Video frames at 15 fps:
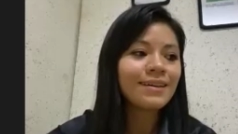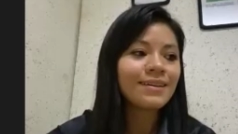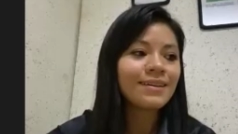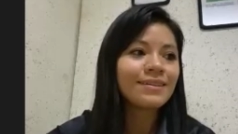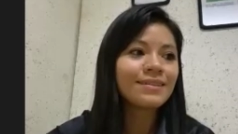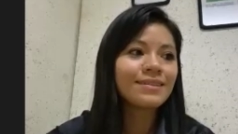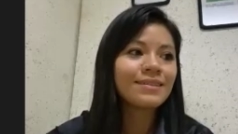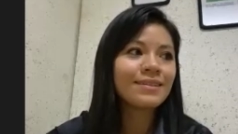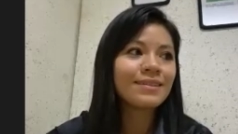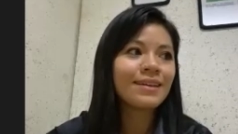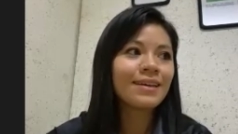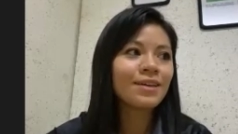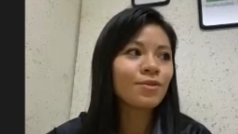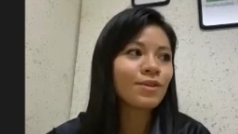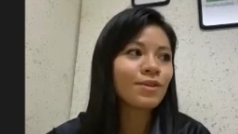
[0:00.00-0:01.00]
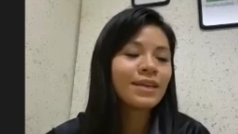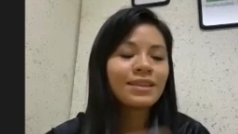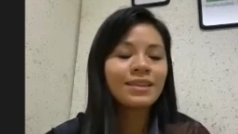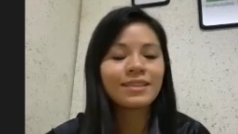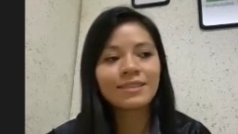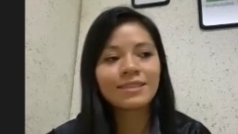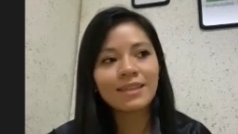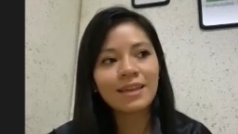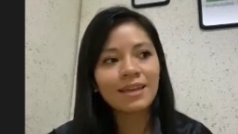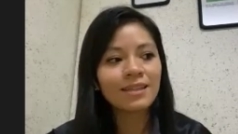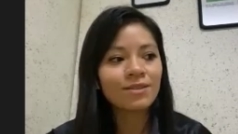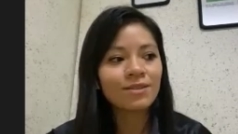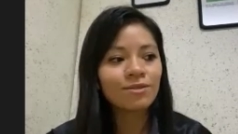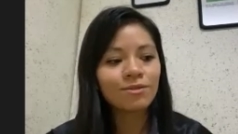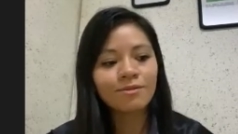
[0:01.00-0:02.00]
in the United
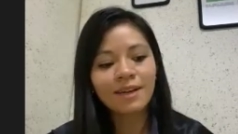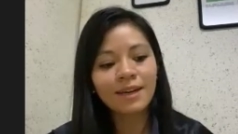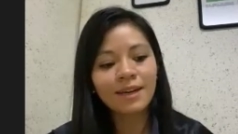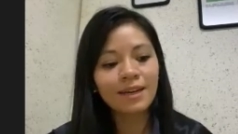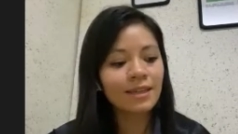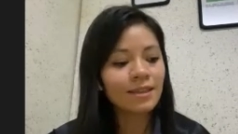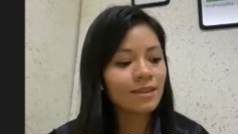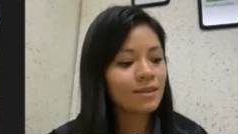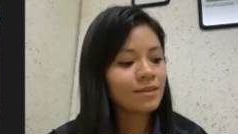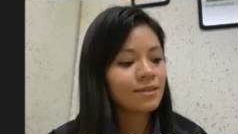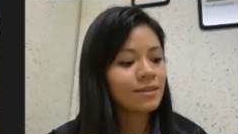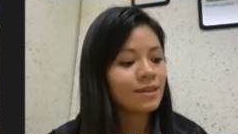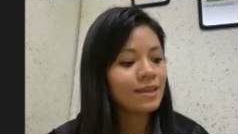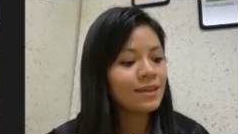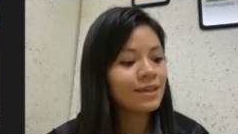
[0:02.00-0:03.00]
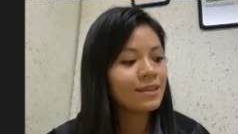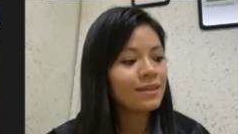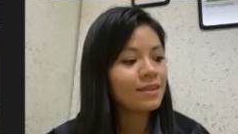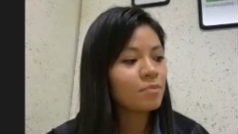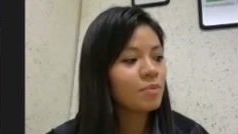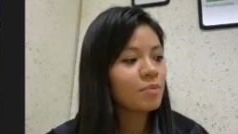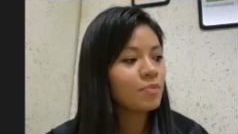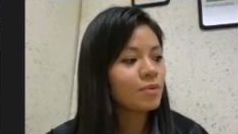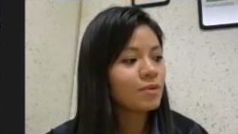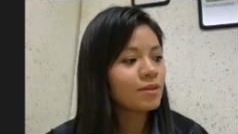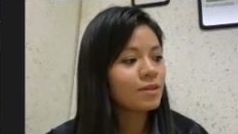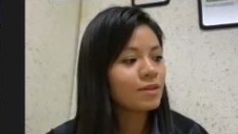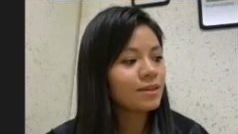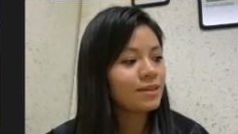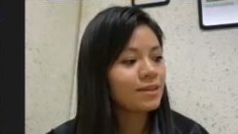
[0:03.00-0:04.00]
States or Canadian, the
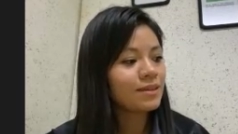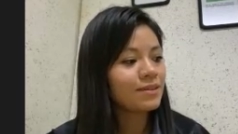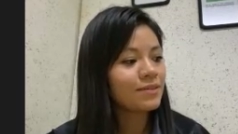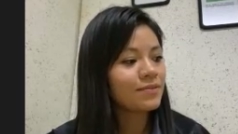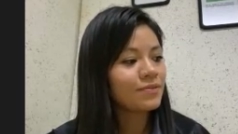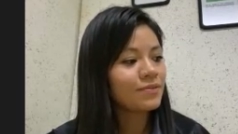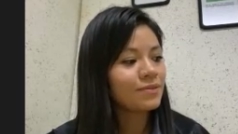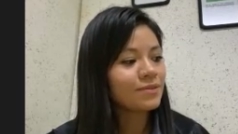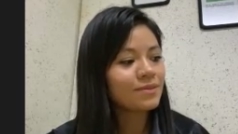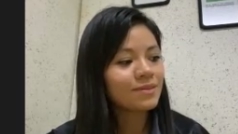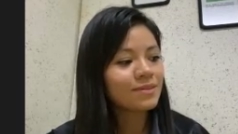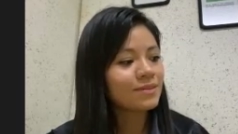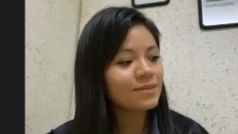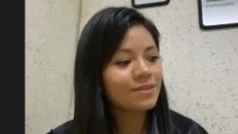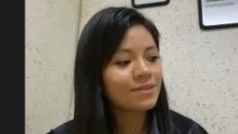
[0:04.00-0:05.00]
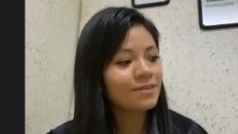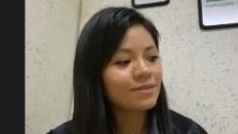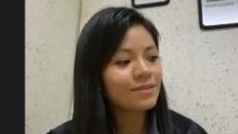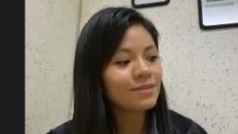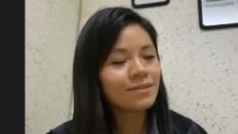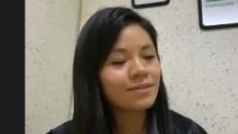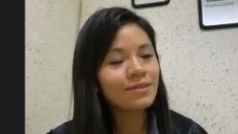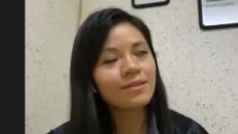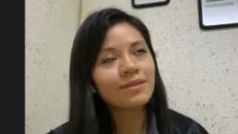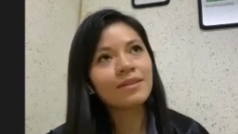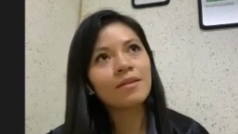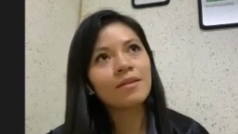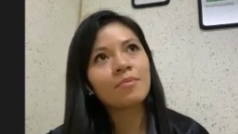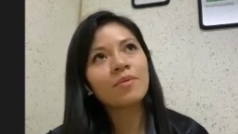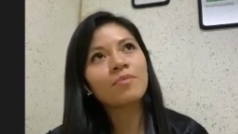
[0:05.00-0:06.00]
people uh,
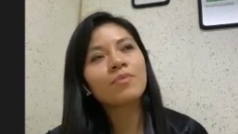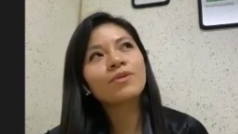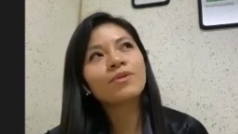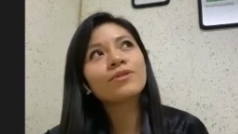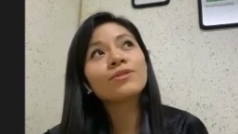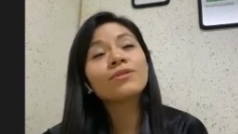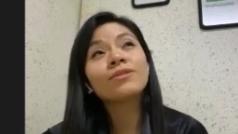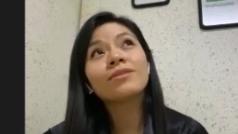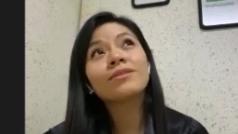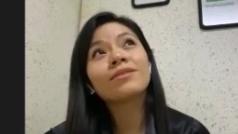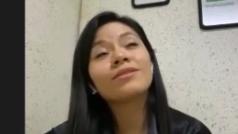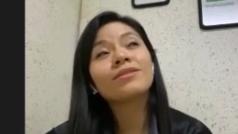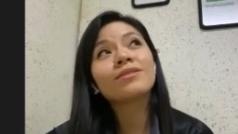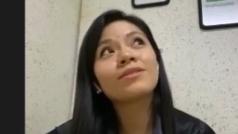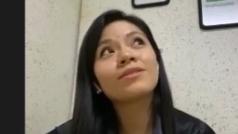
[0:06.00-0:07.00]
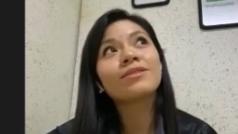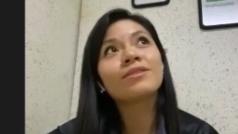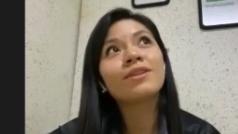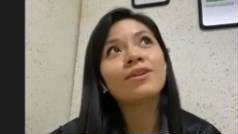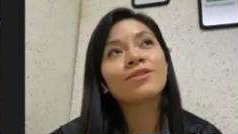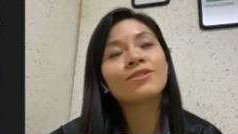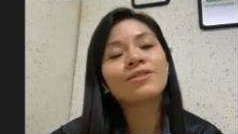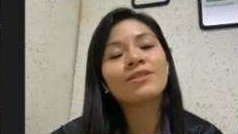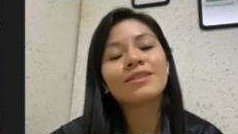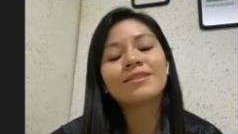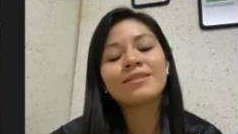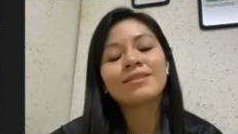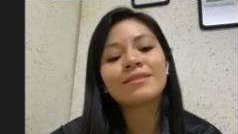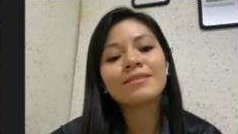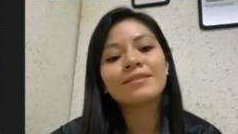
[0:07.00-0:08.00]
the people
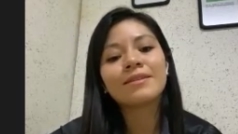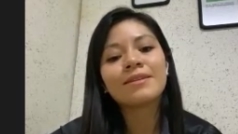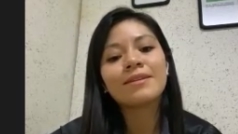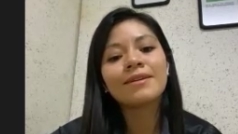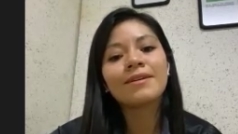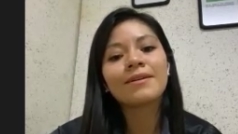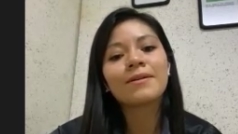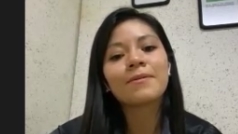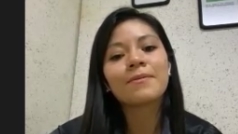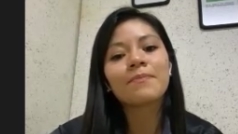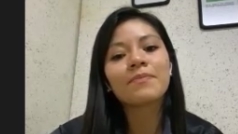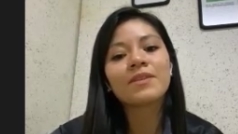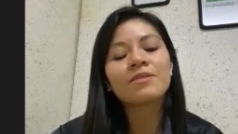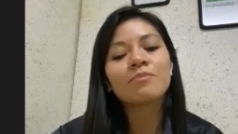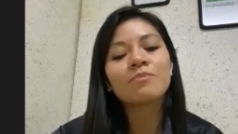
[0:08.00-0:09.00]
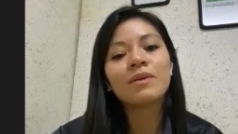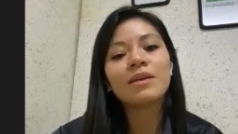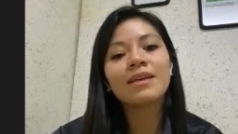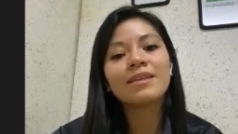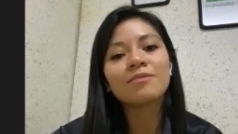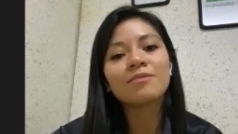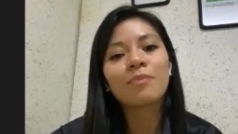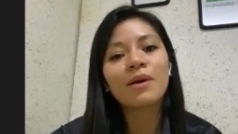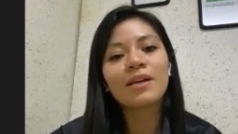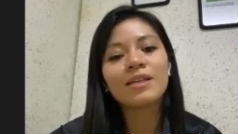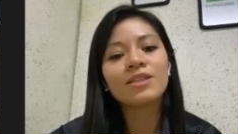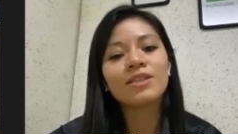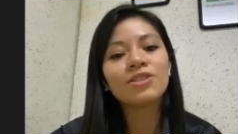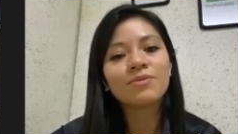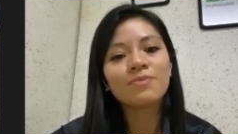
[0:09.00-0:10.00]
doesn't um, speak
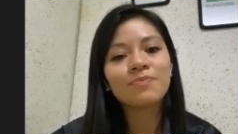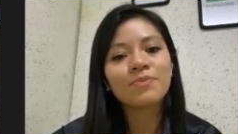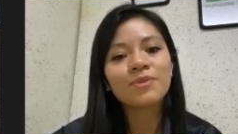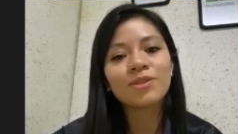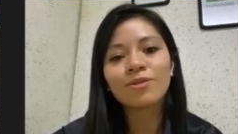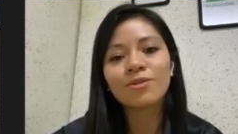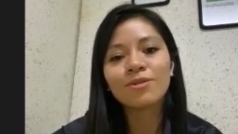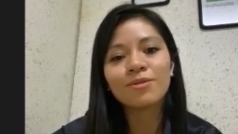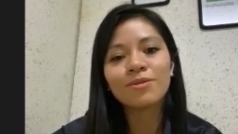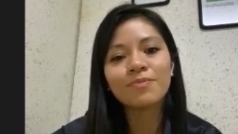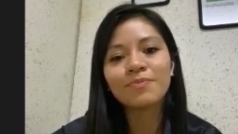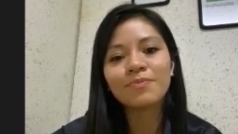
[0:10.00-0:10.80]
Spanish, so